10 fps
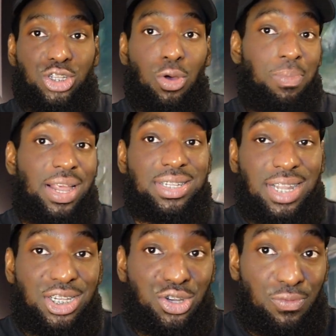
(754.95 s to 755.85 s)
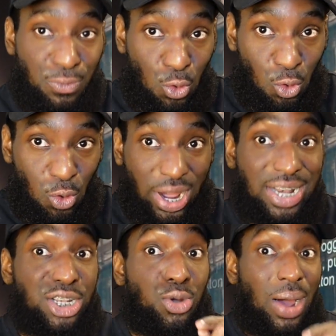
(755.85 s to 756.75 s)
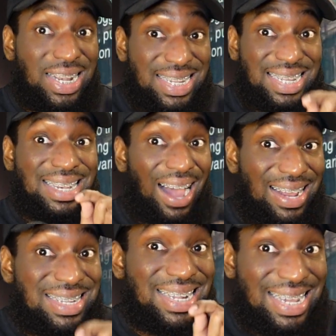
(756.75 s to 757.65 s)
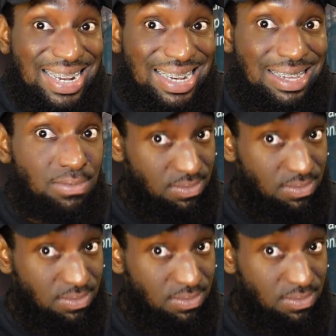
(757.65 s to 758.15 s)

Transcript: to a PlayStation 4 in 2019,